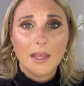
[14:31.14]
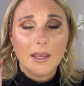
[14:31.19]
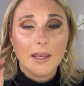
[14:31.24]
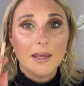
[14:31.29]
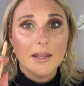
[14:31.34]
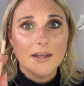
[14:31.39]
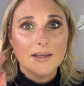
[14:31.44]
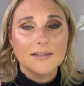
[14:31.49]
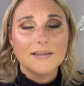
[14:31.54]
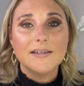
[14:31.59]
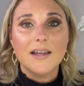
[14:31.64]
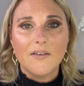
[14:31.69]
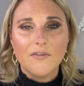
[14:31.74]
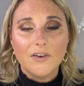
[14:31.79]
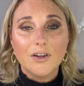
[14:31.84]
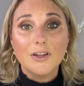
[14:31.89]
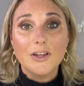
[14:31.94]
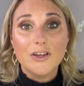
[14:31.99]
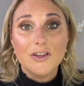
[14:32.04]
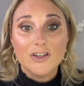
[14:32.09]
It is
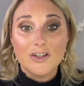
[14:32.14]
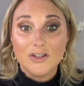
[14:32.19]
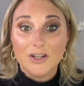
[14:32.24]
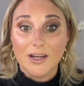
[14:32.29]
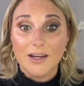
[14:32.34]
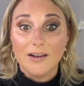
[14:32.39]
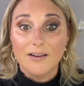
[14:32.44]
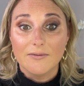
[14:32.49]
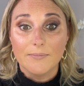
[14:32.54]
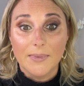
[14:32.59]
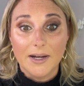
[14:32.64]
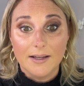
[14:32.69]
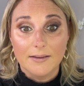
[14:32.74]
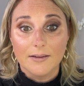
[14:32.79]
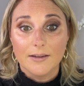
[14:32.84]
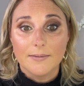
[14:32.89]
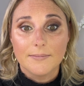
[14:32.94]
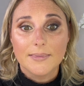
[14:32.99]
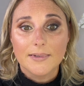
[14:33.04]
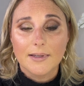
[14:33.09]
definitely the shade of my
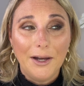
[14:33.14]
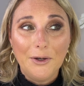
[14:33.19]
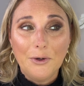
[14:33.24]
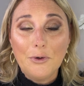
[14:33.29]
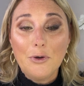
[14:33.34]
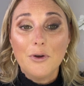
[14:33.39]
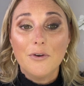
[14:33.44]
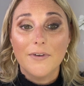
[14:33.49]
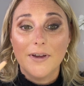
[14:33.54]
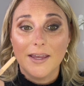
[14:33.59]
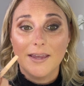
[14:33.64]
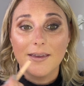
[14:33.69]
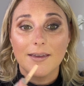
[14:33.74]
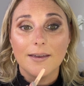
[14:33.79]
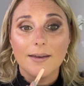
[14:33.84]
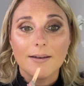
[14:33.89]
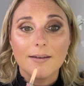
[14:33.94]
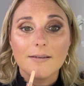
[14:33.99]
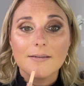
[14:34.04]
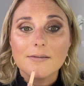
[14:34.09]
lips. I don't know if I can
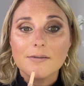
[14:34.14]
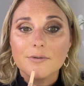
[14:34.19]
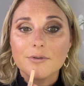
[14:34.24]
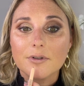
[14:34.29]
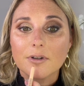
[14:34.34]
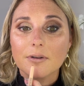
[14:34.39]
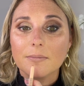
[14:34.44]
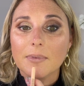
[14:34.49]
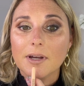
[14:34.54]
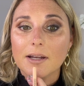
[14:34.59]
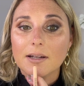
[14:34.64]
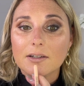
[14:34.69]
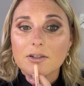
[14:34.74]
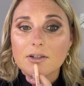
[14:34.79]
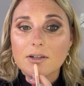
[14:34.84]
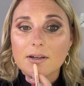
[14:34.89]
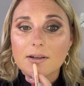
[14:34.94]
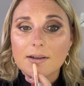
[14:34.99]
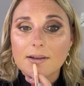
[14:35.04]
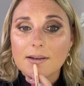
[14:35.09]
get a closer
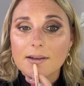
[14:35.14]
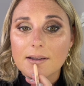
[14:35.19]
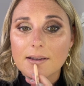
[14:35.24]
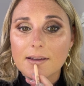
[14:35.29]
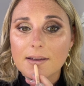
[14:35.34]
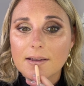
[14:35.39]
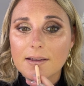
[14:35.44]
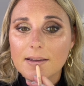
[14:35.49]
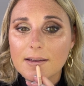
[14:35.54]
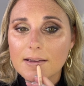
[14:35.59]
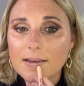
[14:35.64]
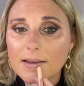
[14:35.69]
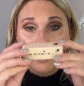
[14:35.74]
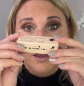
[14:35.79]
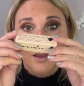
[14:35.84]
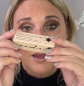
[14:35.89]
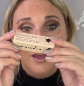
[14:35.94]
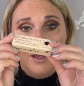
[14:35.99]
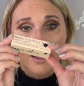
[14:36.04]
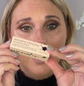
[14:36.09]
match.
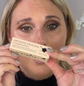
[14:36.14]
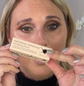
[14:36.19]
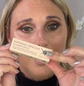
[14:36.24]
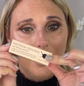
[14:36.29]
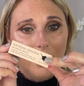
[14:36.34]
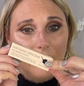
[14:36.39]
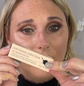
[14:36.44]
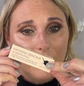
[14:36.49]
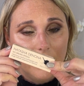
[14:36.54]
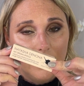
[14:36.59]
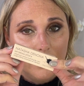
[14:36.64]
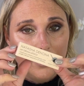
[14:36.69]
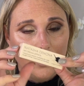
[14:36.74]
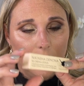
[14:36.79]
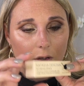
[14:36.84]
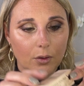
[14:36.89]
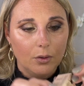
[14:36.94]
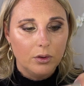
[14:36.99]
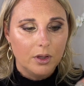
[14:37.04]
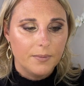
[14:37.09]
And then the
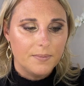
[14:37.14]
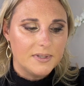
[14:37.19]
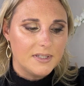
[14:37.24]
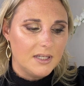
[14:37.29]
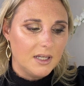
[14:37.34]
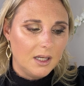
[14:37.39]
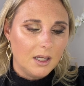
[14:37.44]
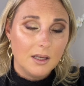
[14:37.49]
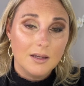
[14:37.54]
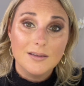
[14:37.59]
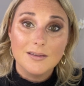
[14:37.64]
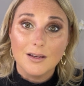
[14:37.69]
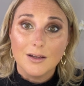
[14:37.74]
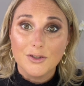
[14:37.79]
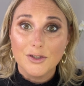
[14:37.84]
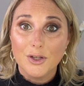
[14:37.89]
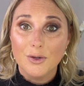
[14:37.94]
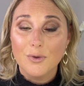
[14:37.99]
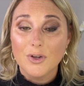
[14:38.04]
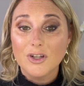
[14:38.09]
new lipstick is
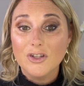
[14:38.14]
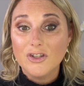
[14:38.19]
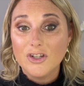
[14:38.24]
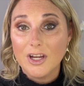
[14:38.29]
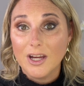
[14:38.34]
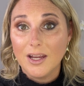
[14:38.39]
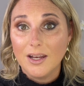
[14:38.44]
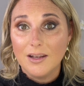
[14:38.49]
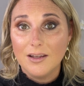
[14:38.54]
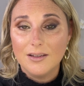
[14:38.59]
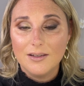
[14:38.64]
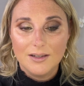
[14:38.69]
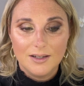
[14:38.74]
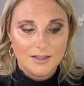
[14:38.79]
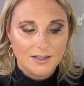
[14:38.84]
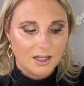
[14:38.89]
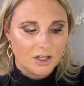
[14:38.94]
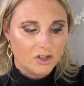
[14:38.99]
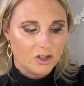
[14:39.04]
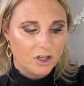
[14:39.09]
also in shade
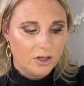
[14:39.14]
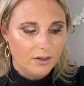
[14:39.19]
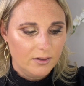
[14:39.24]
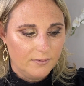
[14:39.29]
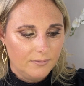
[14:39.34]
Natasha.